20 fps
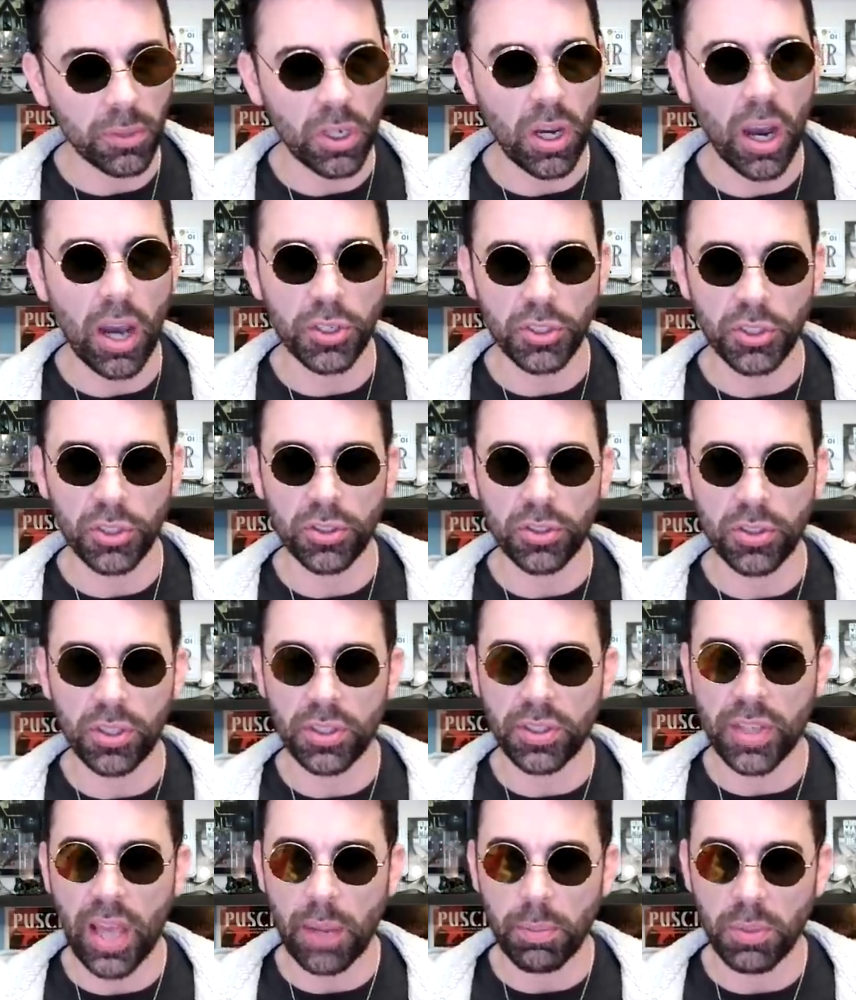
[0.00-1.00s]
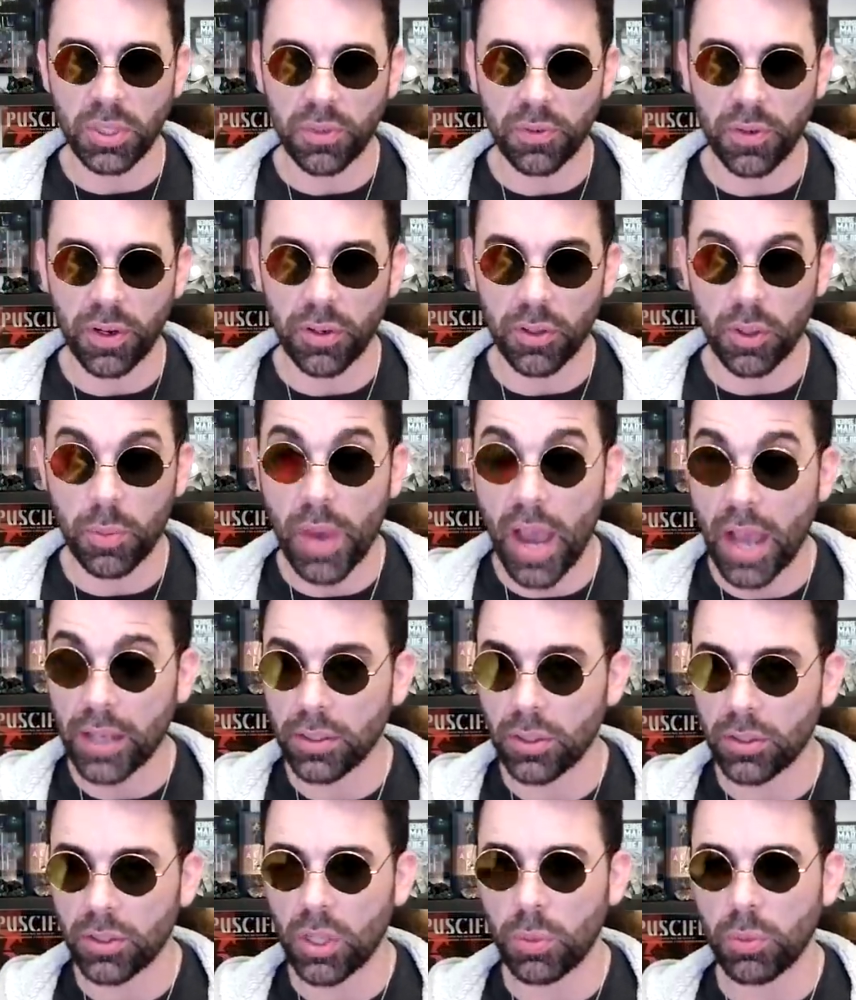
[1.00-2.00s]
conjures this atmosphere in the
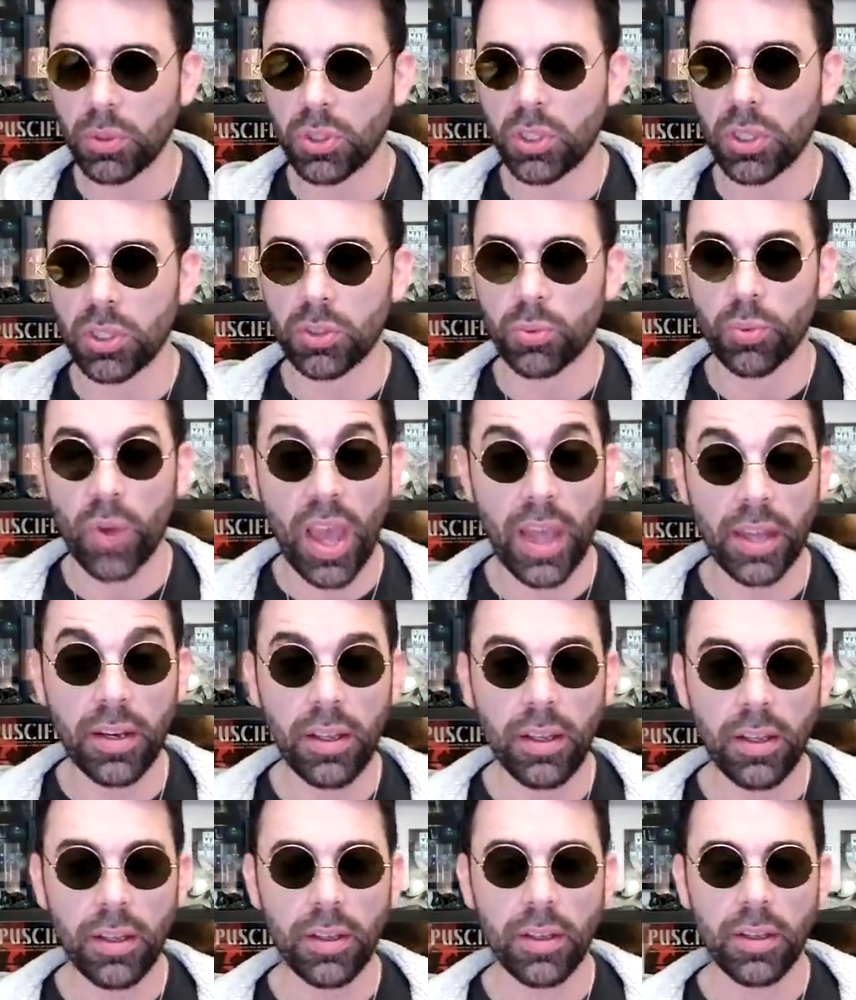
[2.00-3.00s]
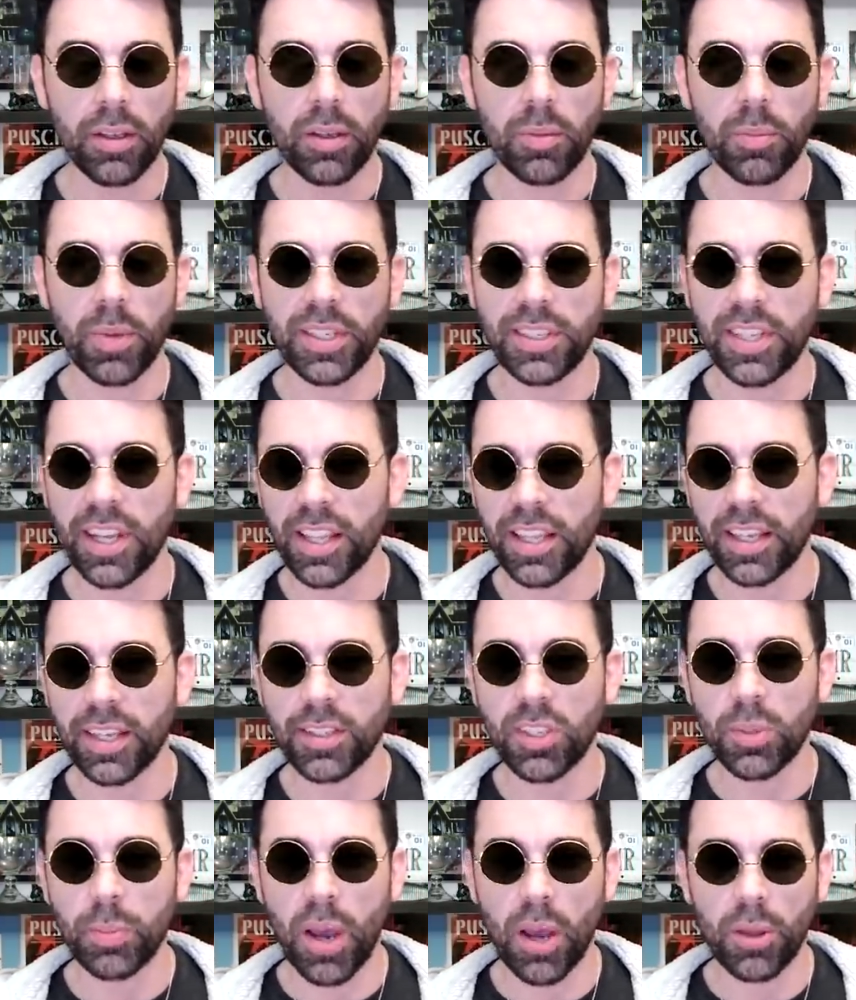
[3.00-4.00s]
passage that we just read by telling
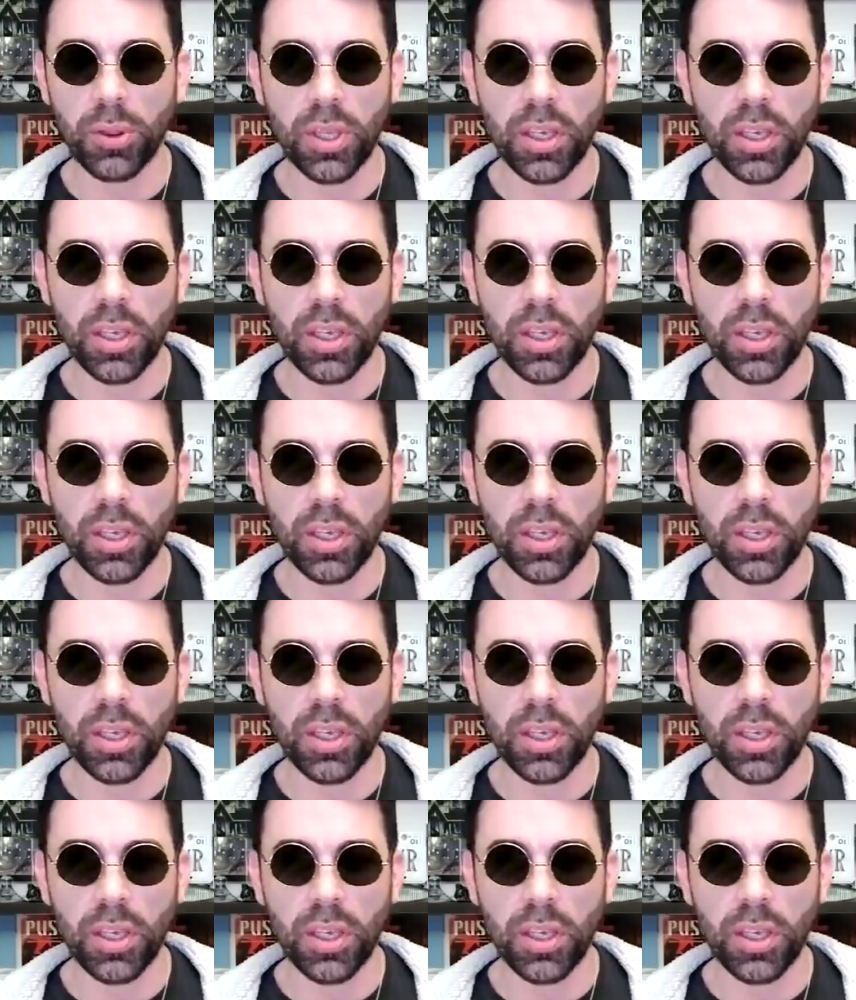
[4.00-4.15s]
us about